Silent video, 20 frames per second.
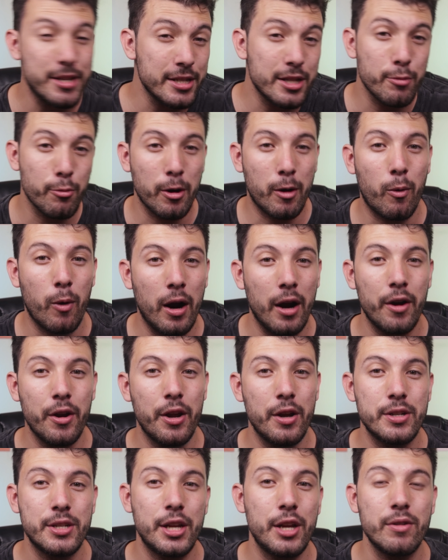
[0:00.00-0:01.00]
It doesn't require
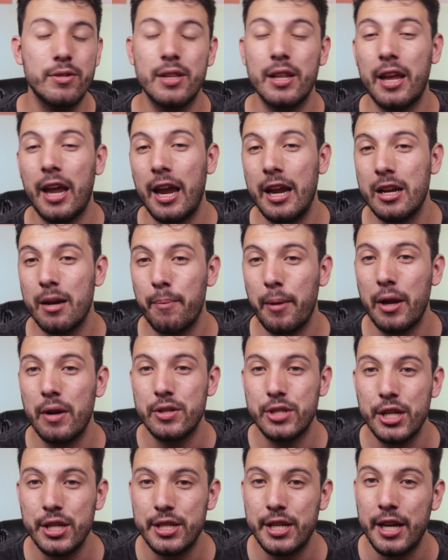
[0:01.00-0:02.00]
you to use the
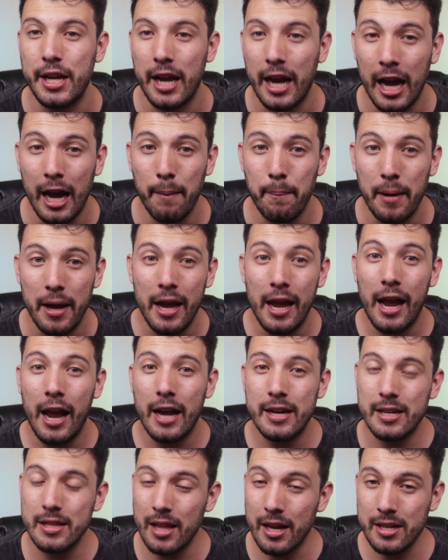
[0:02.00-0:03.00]
KWGT app,
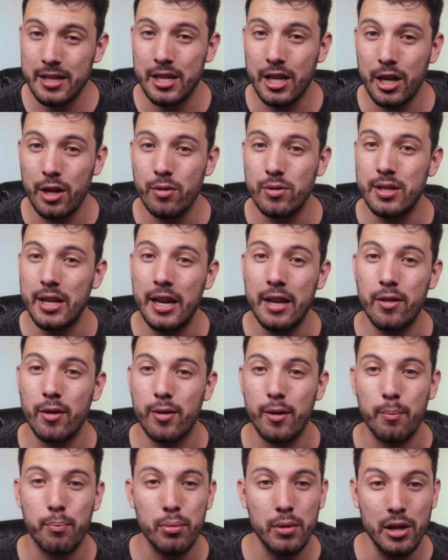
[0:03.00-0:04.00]
and I like to use either
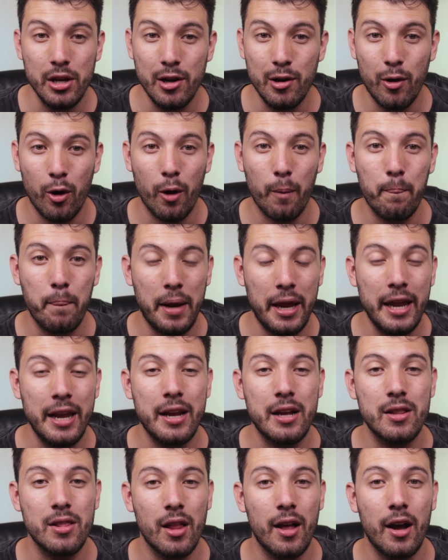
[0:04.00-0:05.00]
the blue or
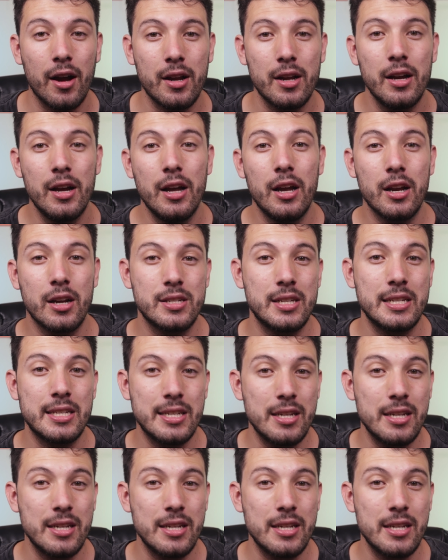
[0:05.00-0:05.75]
pink clock because it